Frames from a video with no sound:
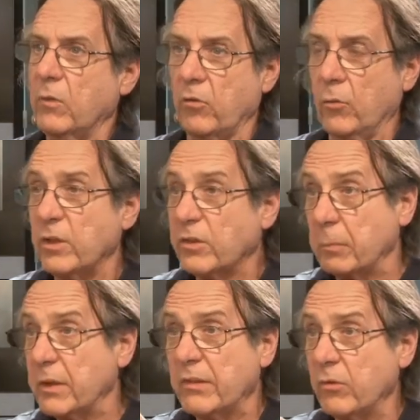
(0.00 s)
So it
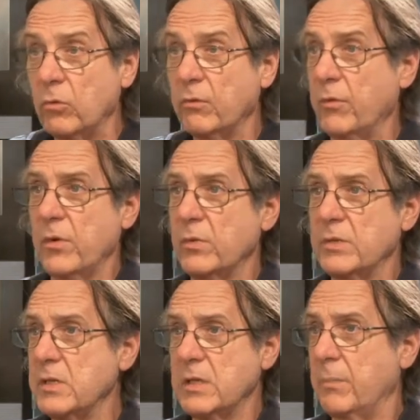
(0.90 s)
splits all the
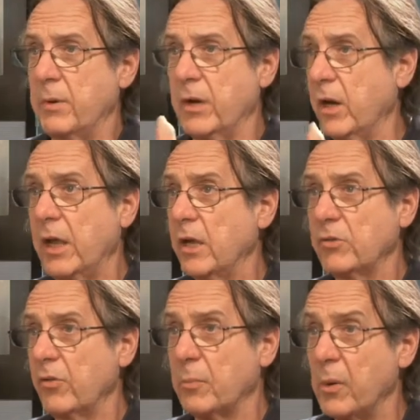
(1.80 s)
frequencies up and
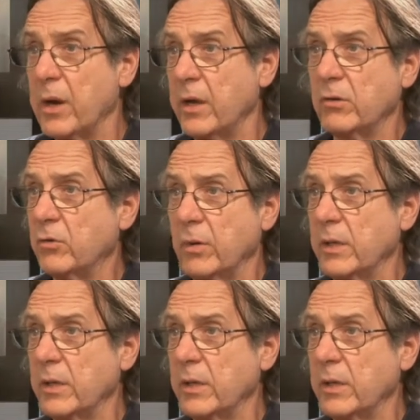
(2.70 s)
allows the brain to